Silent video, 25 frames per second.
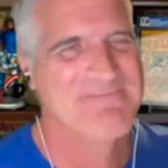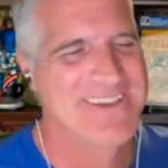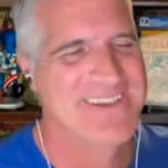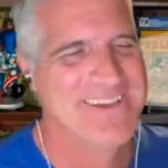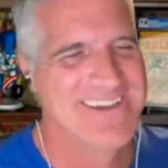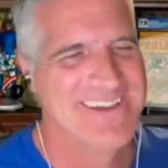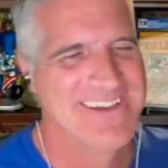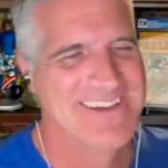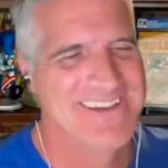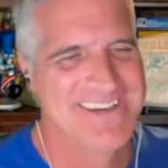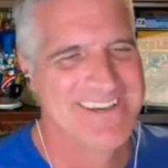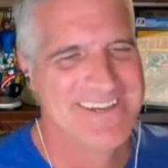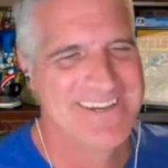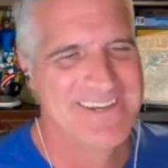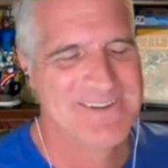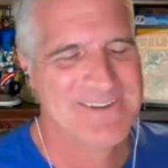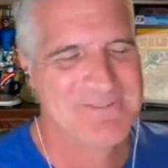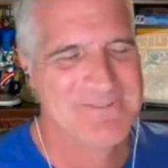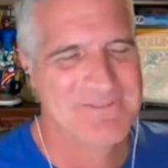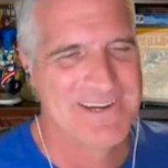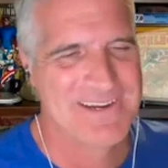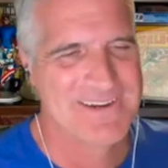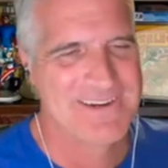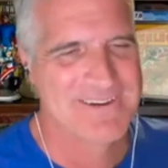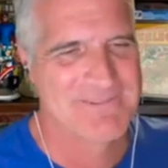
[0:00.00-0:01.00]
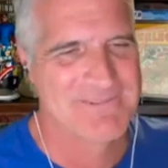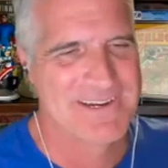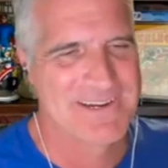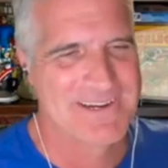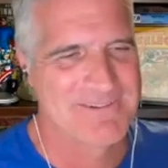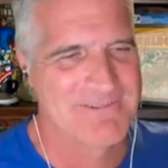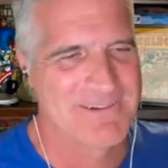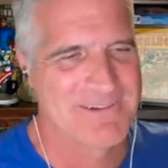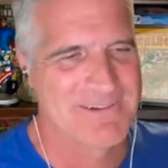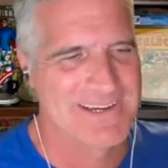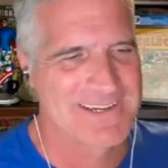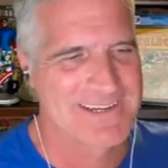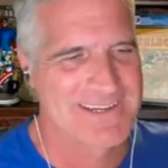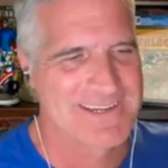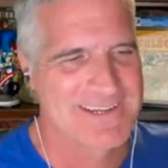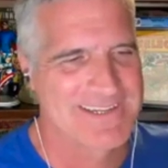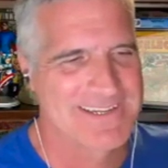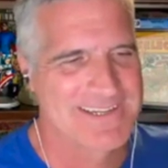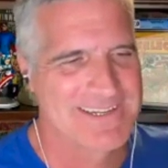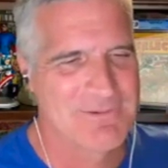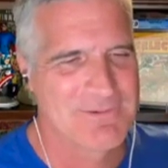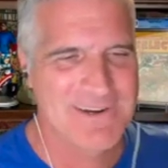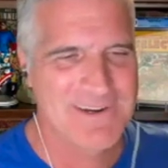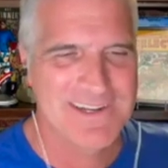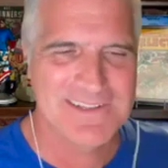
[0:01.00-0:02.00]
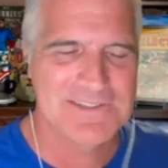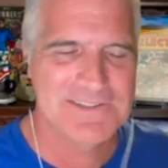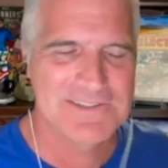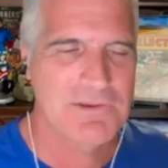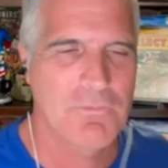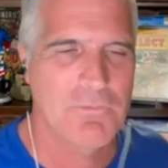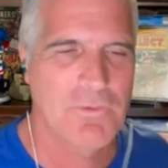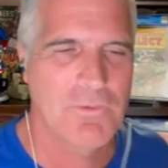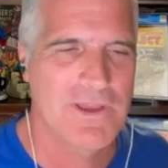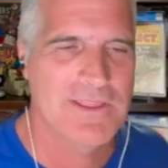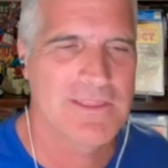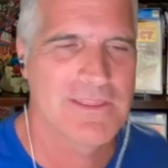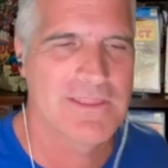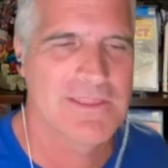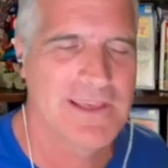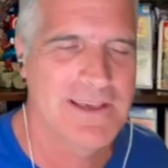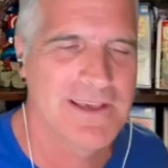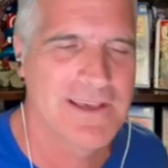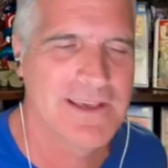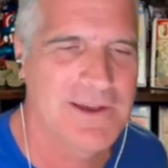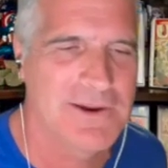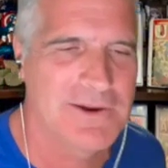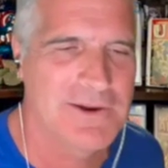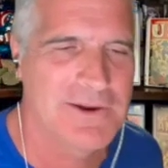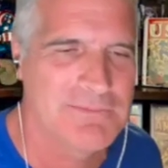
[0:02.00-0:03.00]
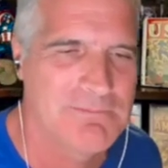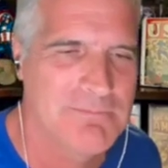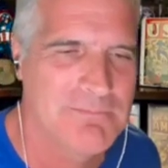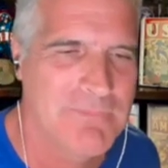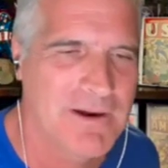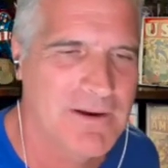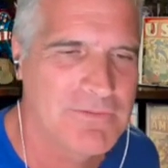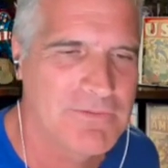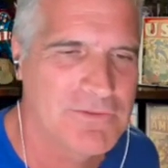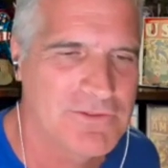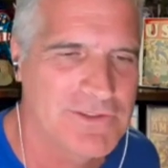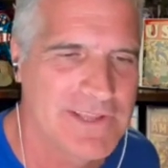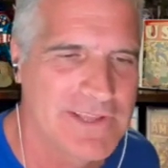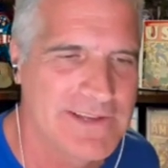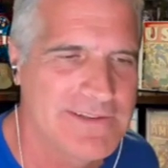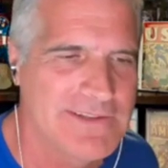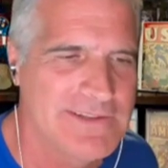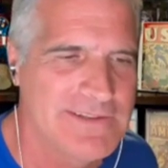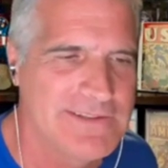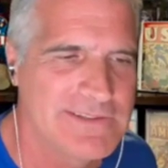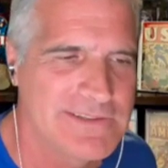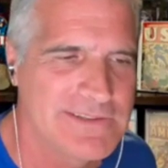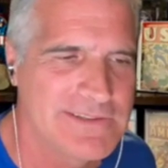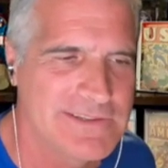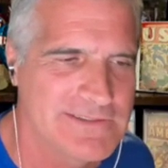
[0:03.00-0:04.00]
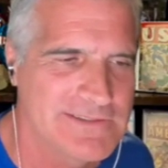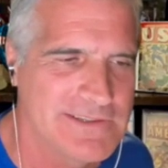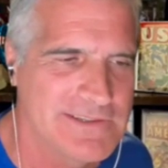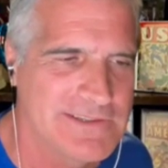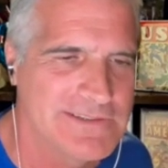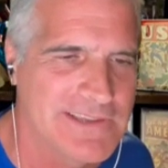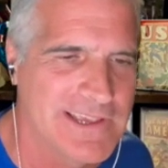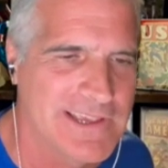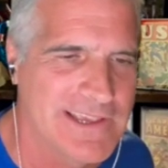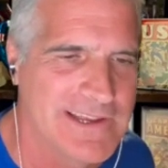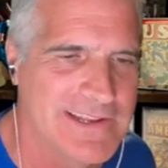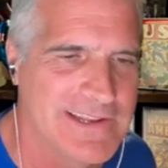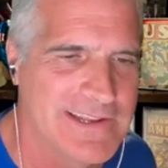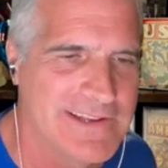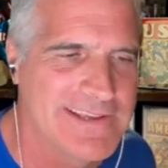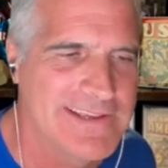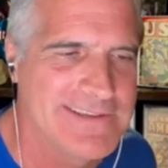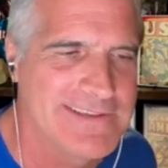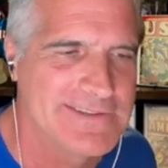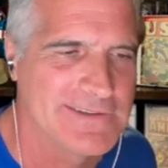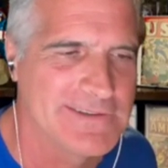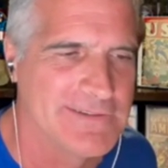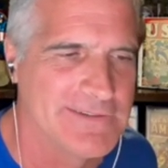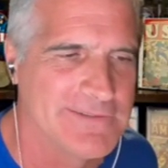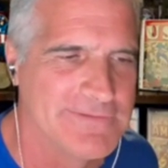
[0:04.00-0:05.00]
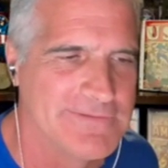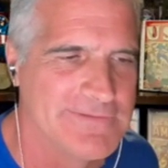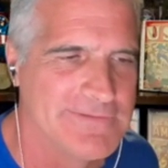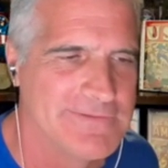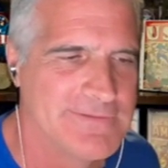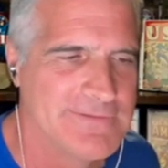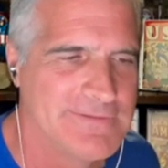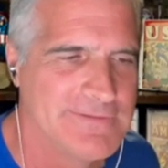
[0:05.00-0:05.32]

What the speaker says: Oh, Rick. What is it with Marvel 1960s and adhesive?